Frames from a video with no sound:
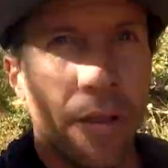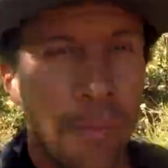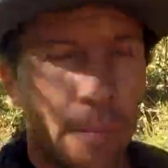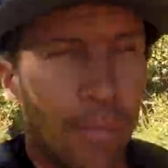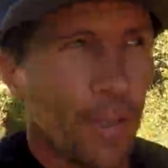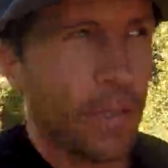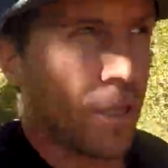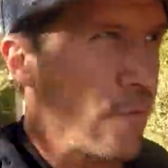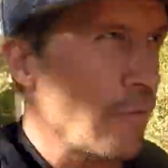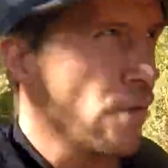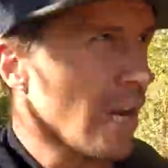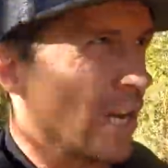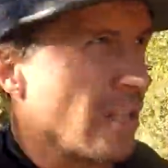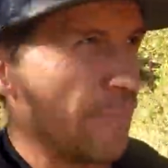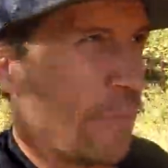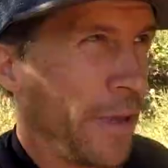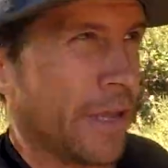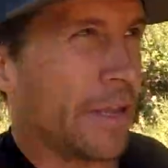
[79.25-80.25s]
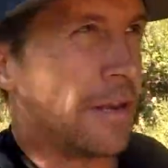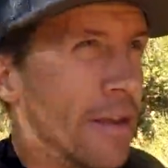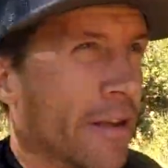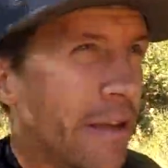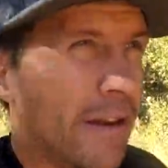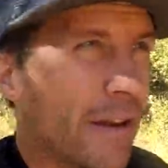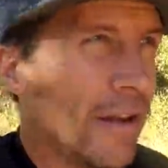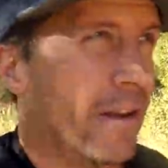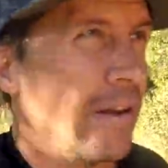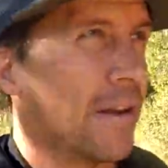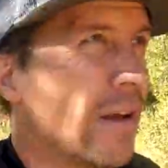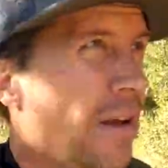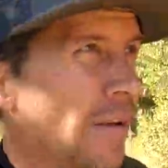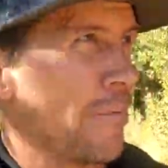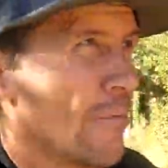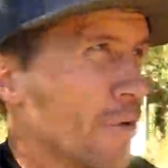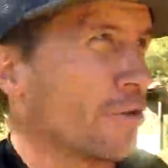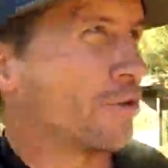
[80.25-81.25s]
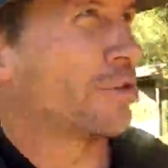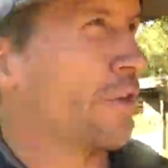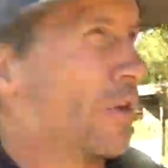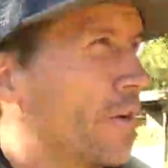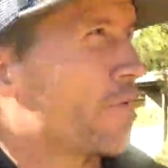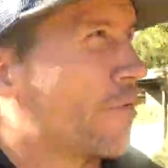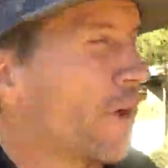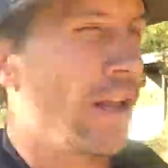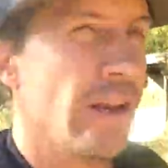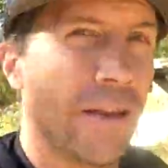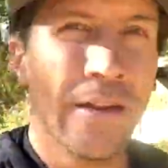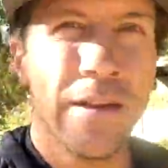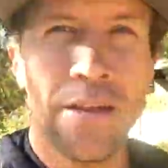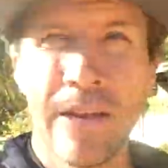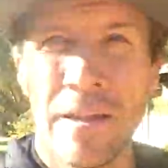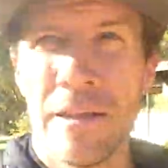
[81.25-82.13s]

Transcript: but this is where I got the pin. And uh, I'm searching now for Andy